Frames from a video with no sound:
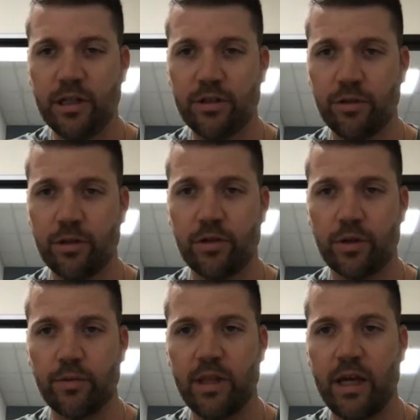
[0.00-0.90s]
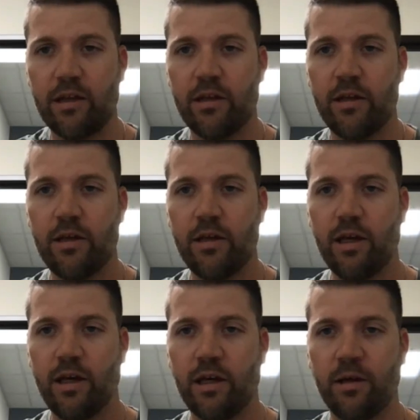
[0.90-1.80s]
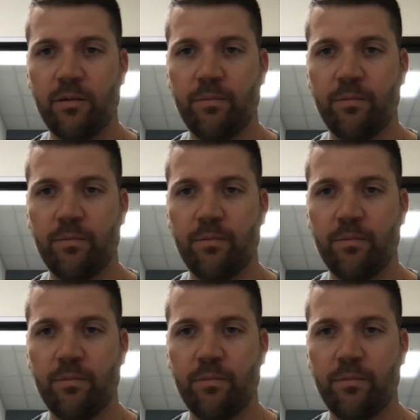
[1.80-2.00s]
totally agree with that. I